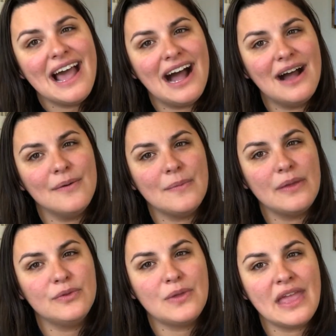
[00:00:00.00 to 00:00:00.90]

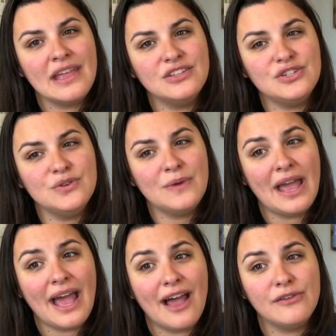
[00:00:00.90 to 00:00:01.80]
And you
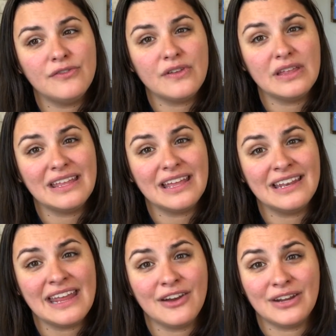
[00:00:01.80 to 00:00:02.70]
have
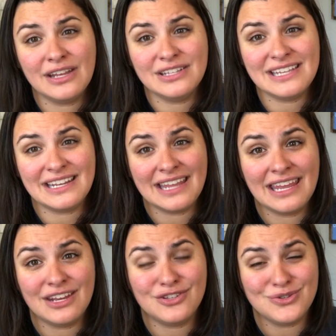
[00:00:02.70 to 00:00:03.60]
an area
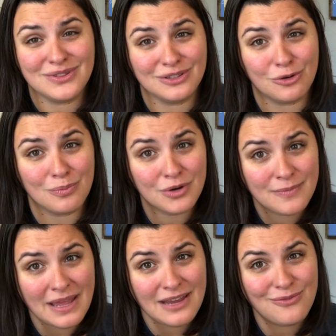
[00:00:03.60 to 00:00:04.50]
dedicated to the Little
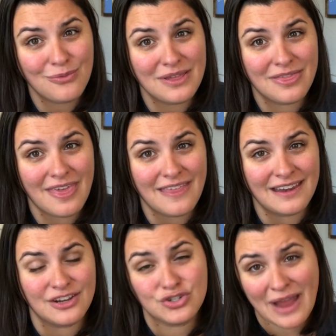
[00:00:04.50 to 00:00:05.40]
Mermaid with
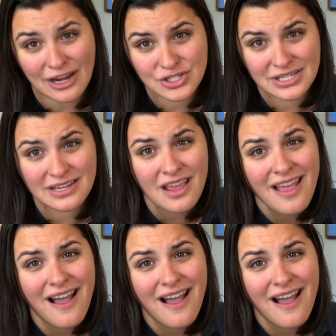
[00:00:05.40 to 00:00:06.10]
an attraction,